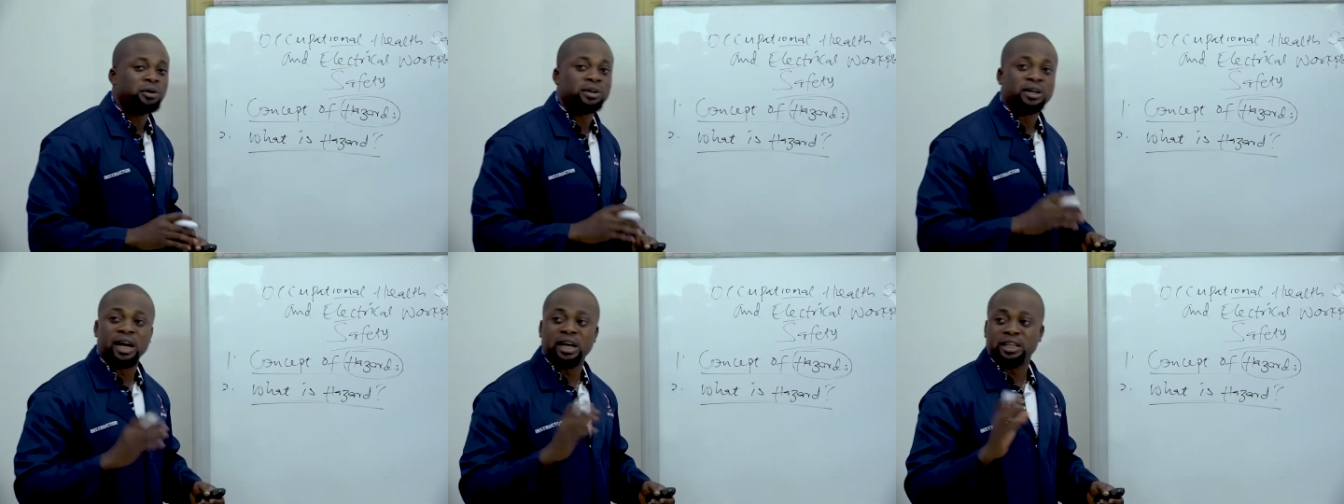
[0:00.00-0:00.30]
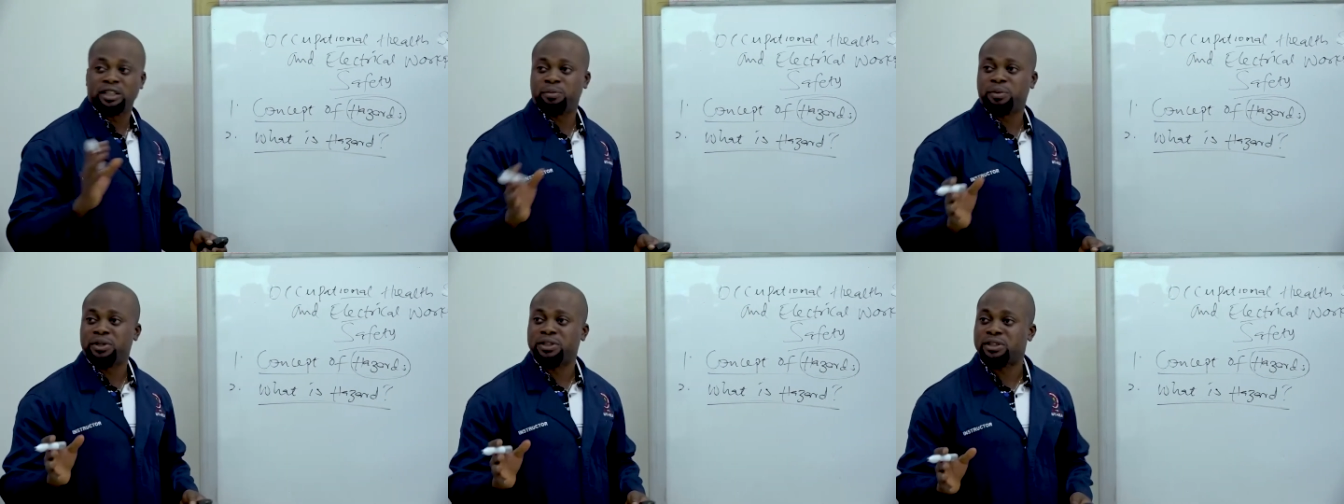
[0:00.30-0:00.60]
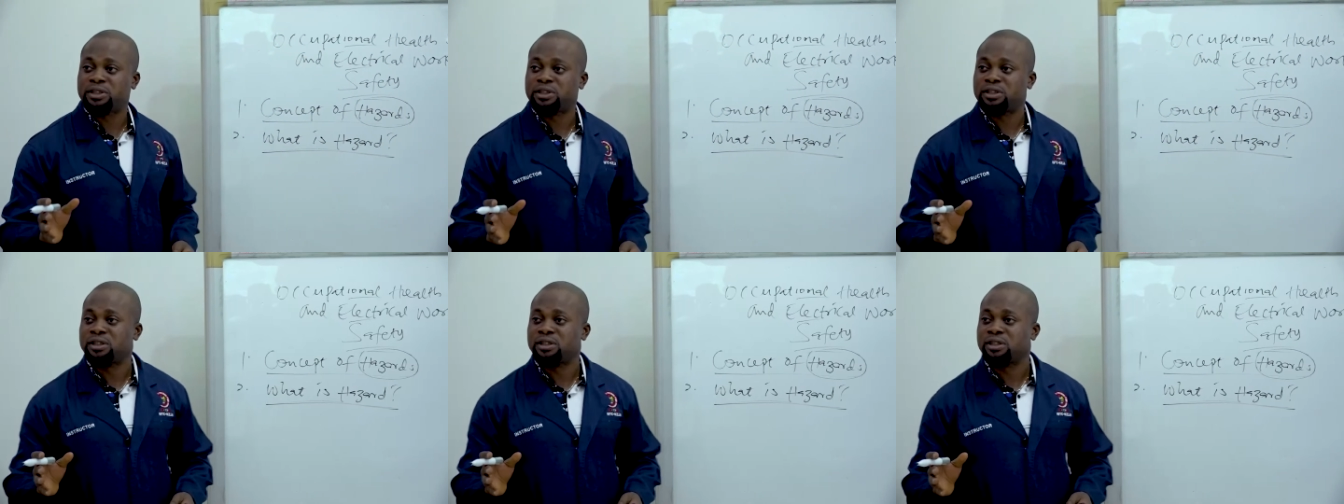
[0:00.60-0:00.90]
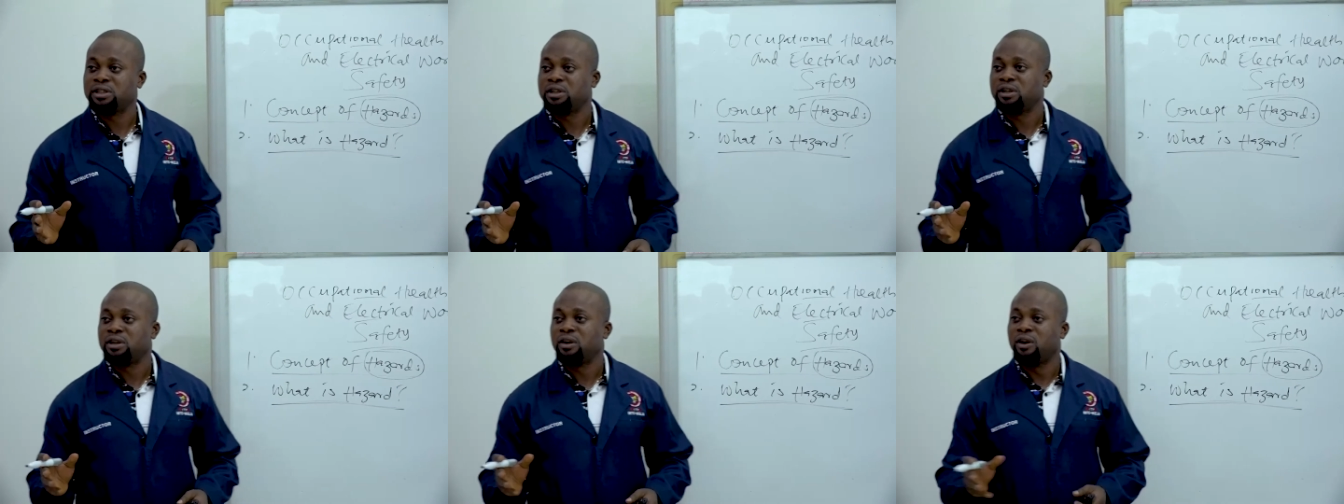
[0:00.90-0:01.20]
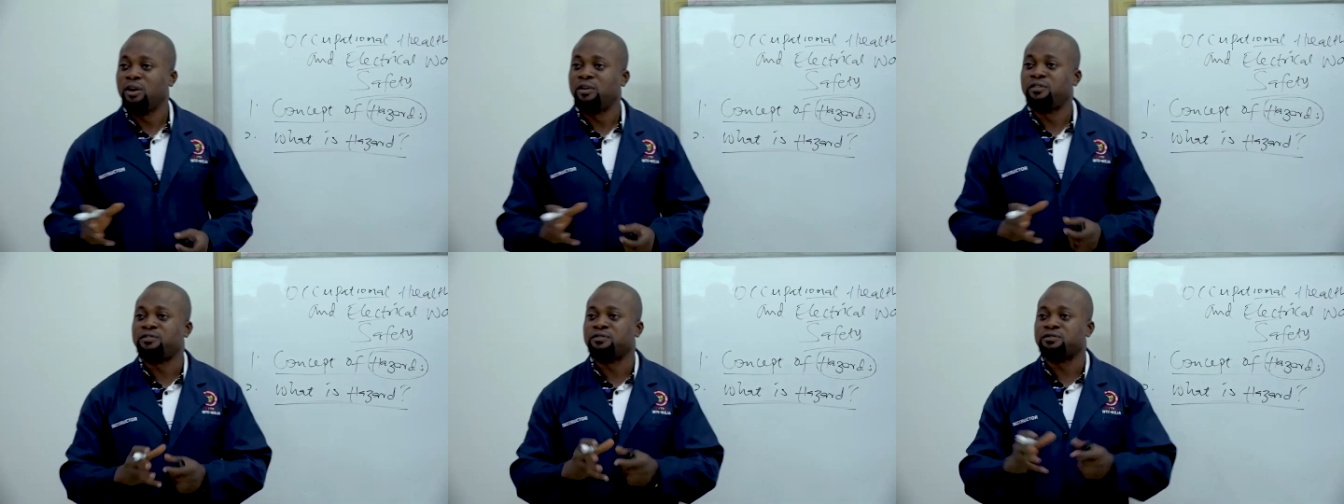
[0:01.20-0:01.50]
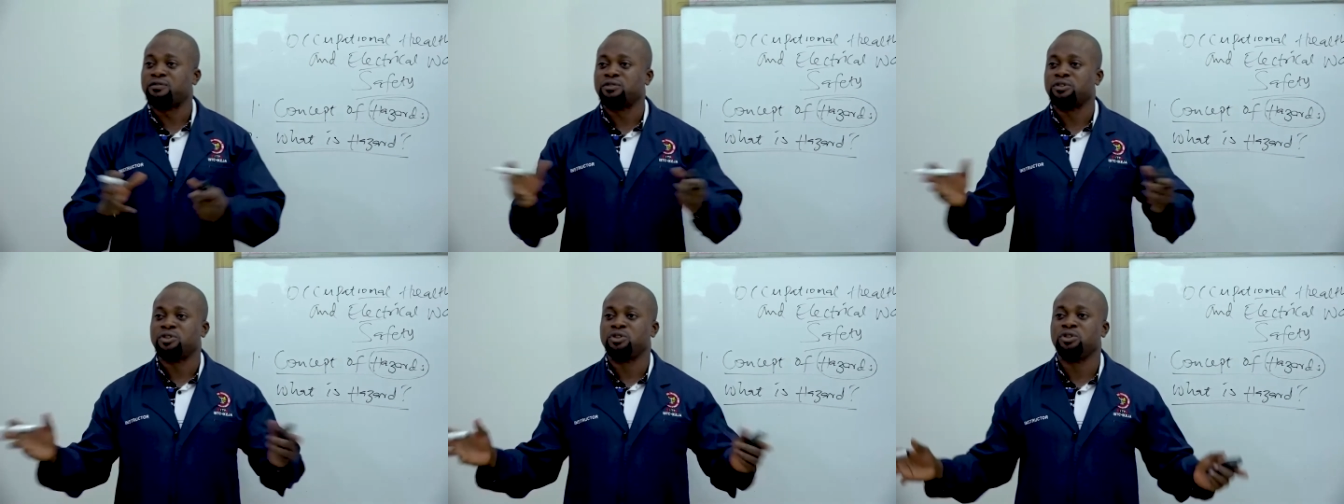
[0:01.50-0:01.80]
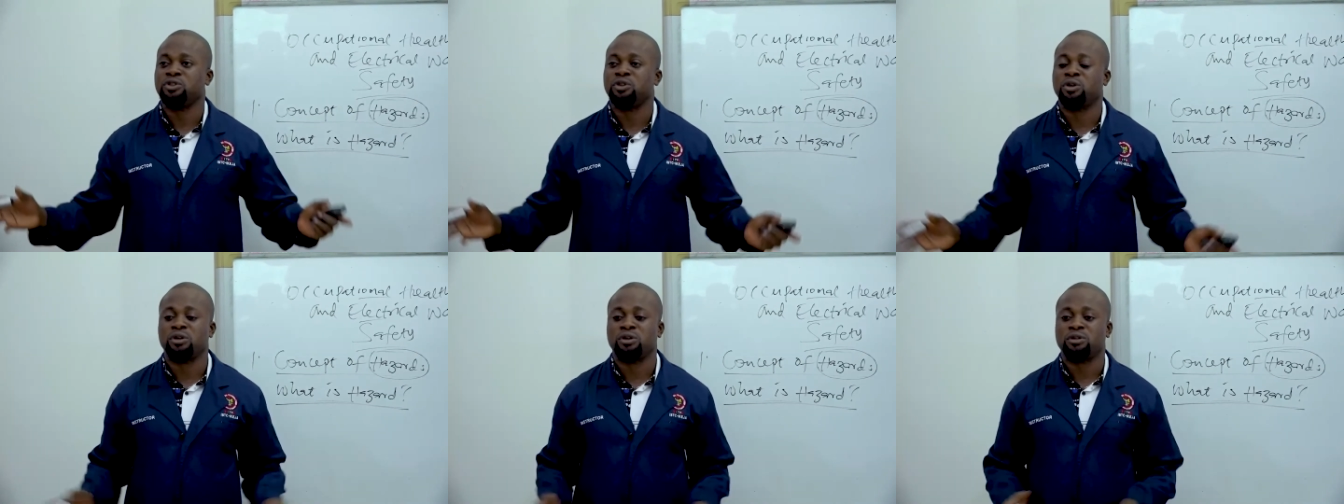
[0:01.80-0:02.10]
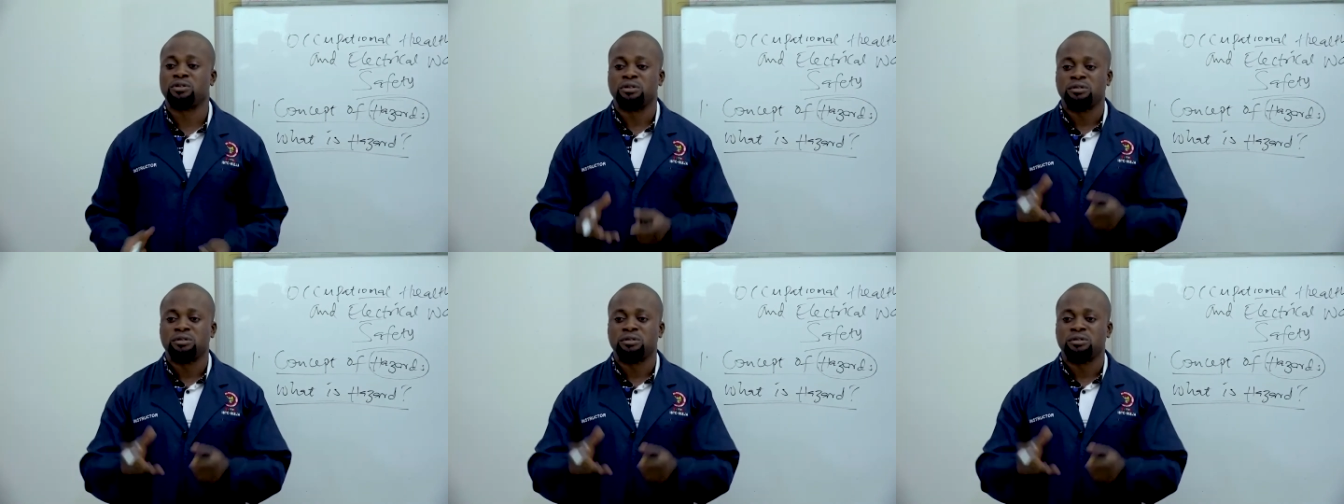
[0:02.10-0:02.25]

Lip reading: aspect of your